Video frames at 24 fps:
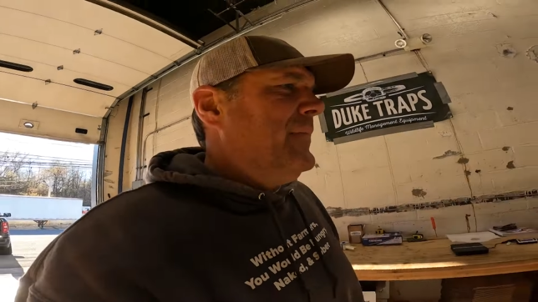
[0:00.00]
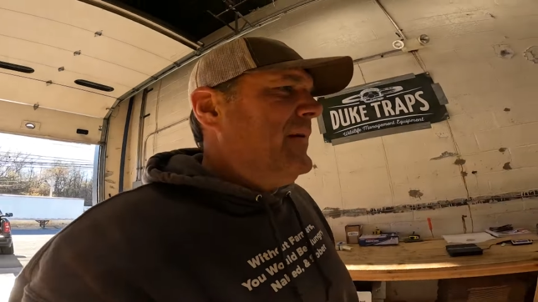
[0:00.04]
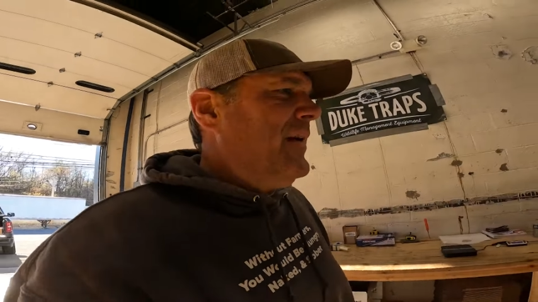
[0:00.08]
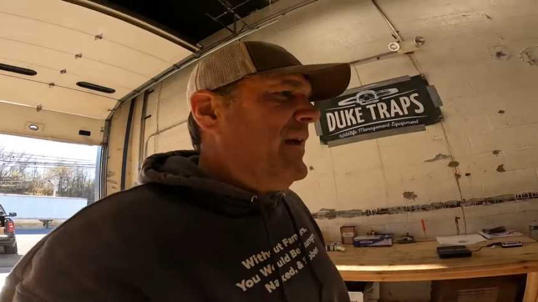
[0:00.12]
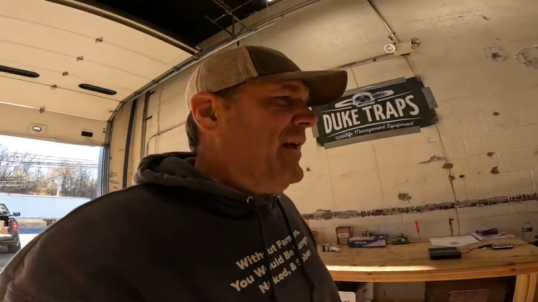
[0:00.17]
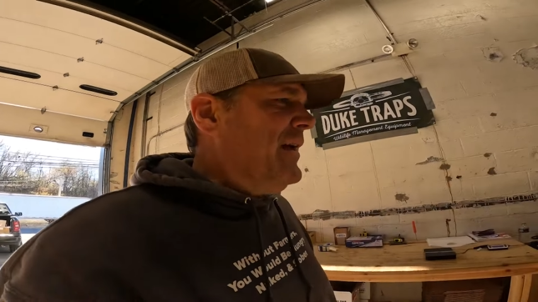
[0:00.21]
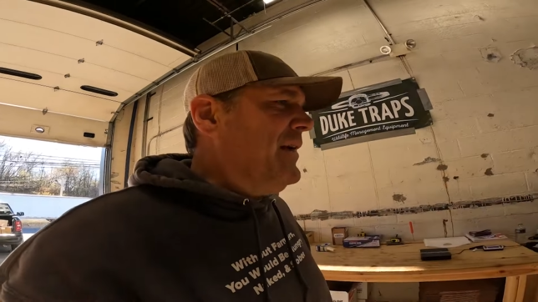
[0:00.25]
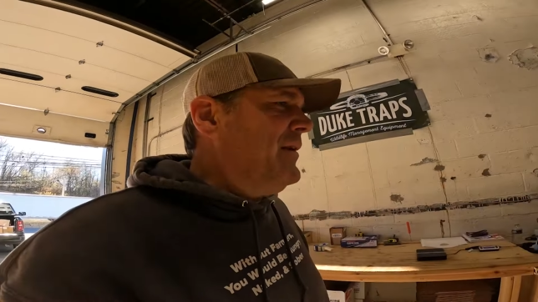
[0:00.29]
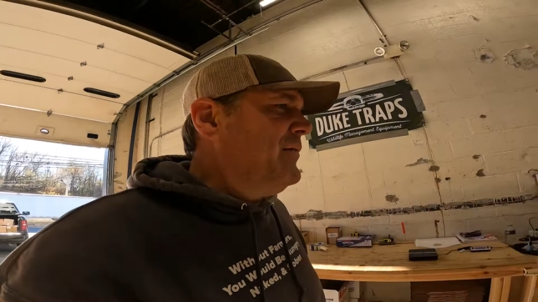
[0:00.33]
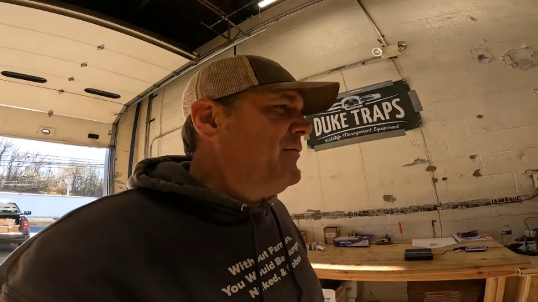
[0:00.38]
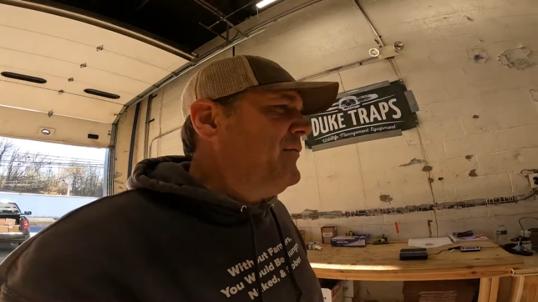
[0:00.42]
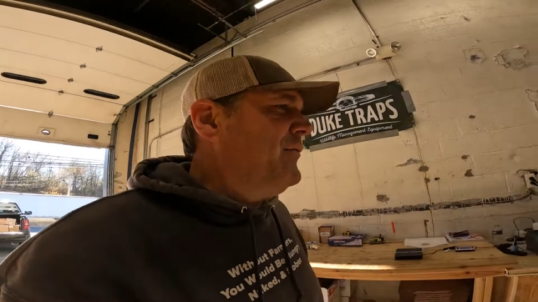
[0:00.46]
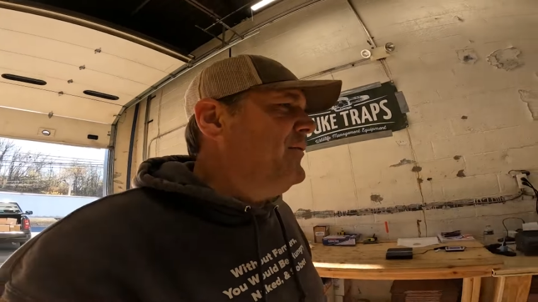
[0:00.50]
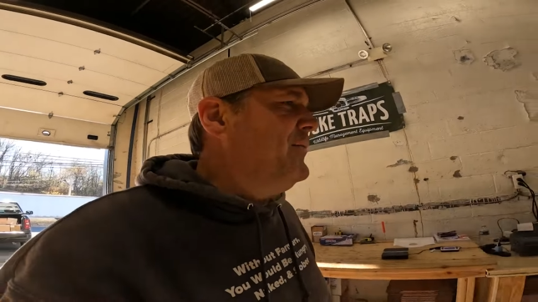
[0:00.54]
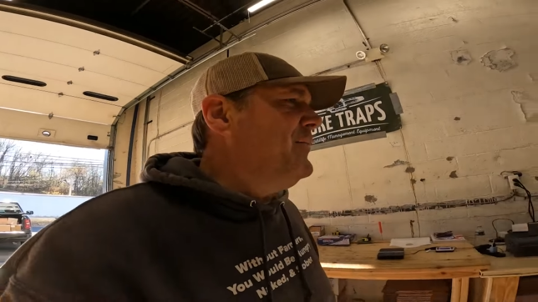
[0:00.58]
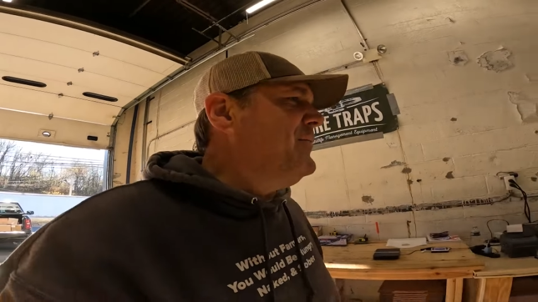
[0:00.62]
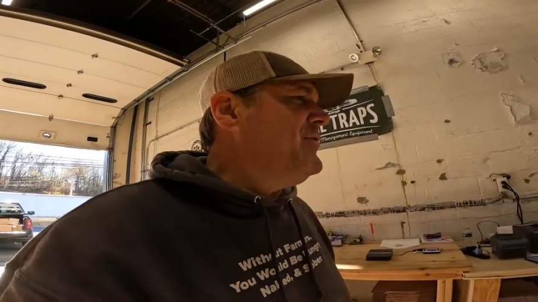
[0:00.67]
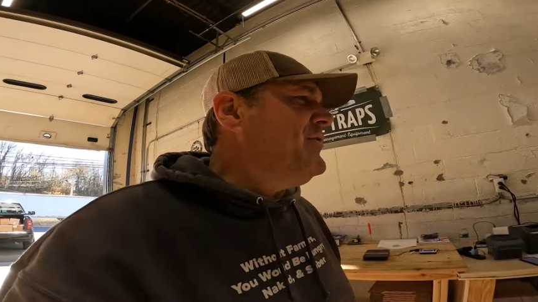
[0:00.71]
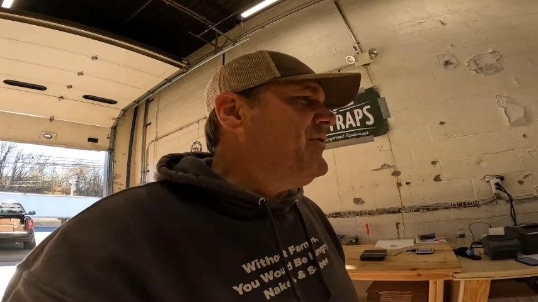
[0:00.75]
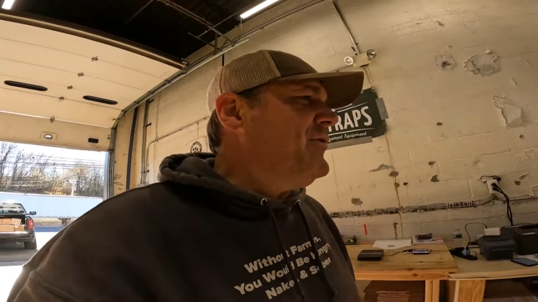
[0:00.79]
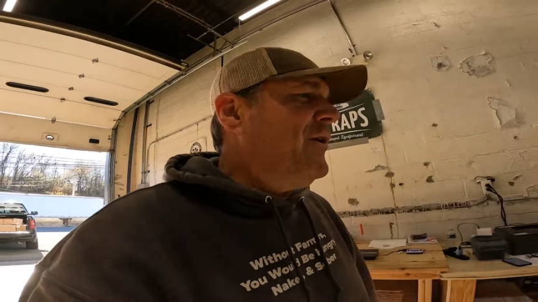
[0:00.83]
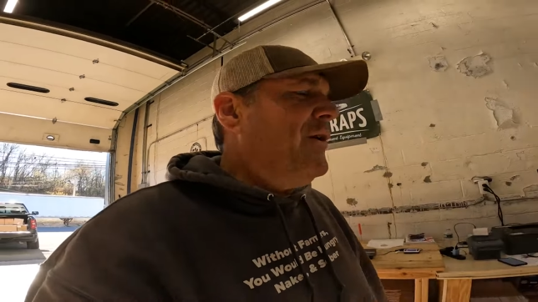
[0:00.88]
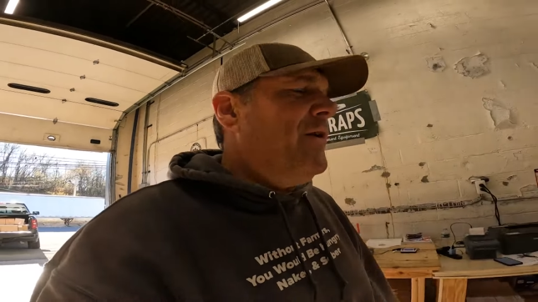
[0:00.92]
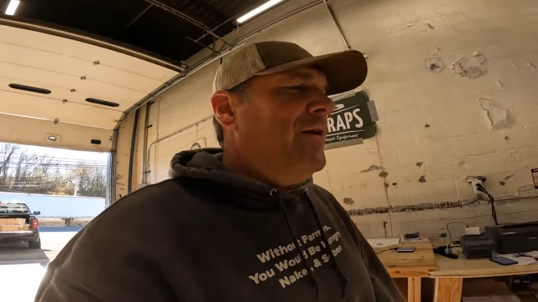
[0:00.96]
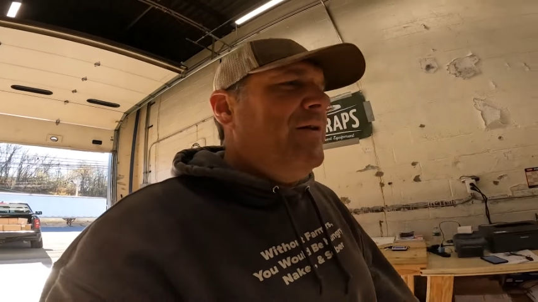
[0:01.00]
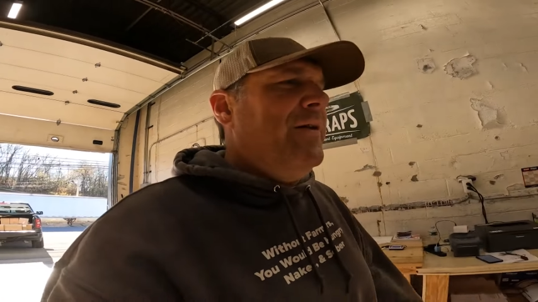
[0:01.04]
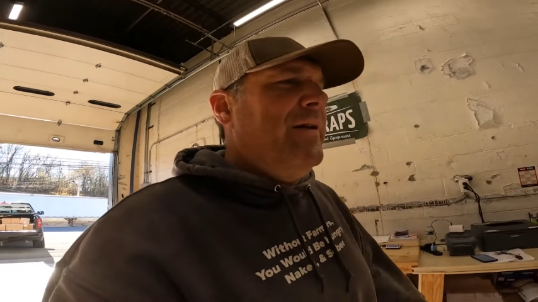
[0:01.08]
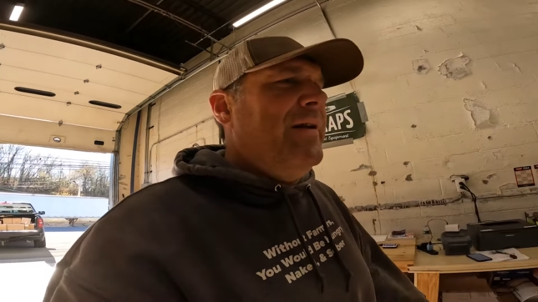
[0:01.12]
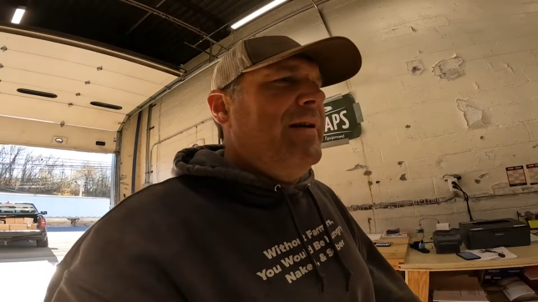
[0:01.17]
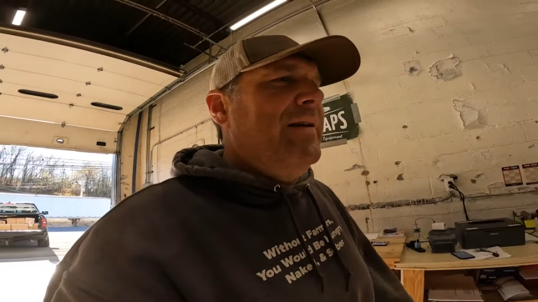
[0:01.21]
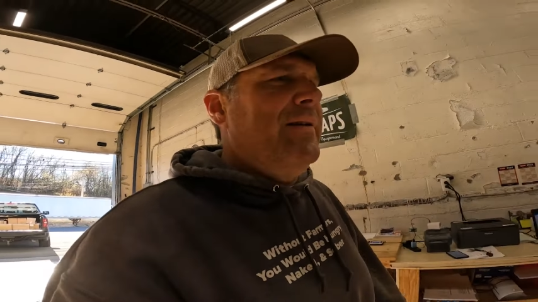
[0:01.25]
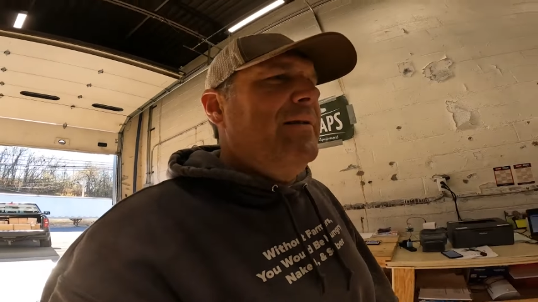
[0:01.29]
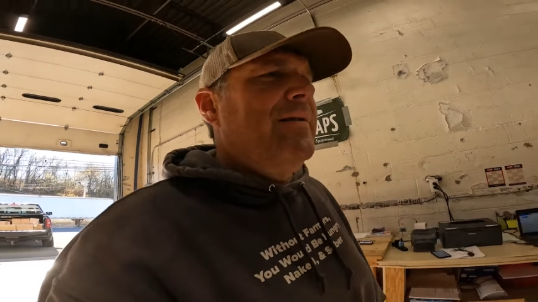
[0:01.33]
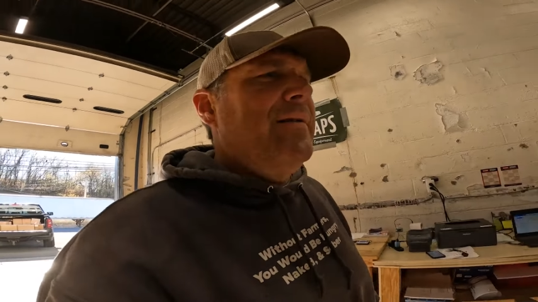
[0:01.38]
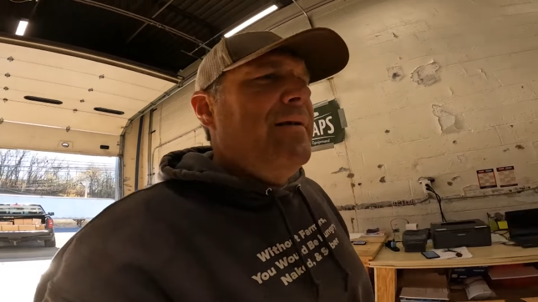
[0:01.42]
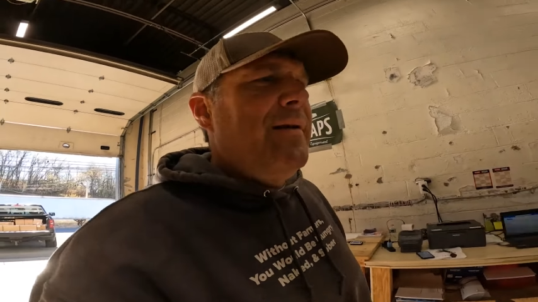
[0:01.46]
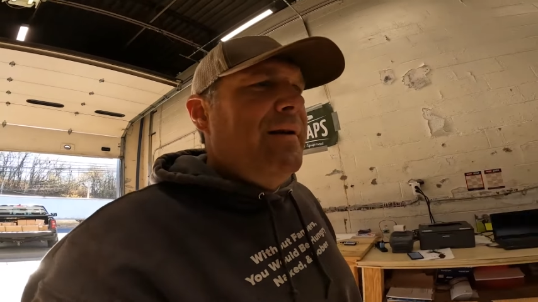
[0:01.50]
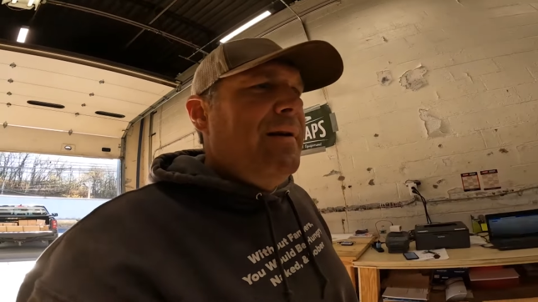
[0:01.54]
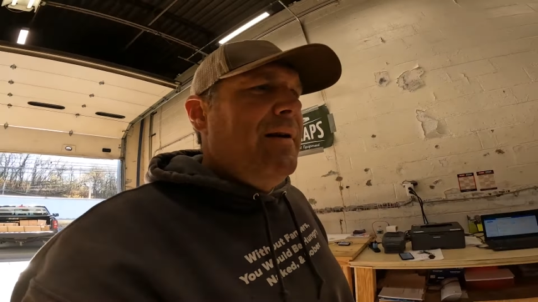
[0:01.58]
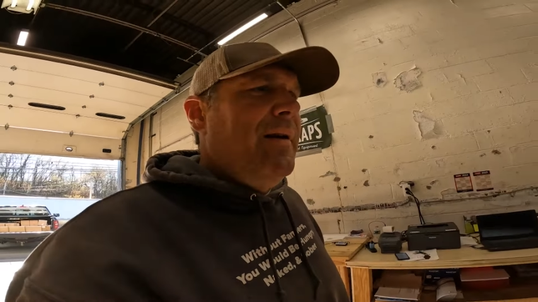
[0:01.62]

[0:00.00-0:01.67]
Keith from Sterling